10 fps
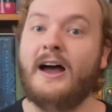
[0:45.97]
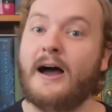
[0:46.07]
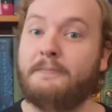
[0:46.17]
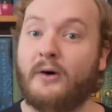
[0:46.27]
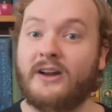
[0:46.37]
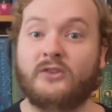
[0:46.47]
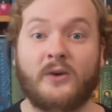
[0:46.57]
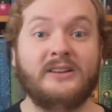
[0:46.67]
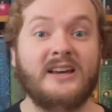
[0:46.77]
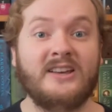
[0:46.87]
Upon its
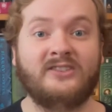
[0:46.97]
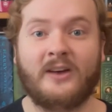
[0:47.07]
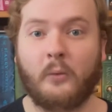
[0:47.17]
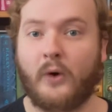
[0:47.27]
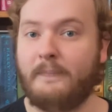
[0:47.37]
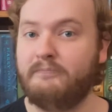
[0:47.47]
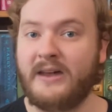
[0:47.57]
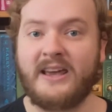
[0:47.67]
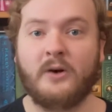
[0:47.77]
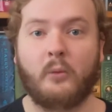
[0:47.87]
release, it won
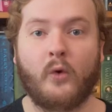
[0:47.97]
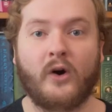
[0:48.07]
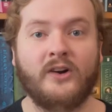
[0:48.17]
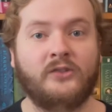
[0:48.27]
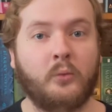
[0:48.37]
many awards,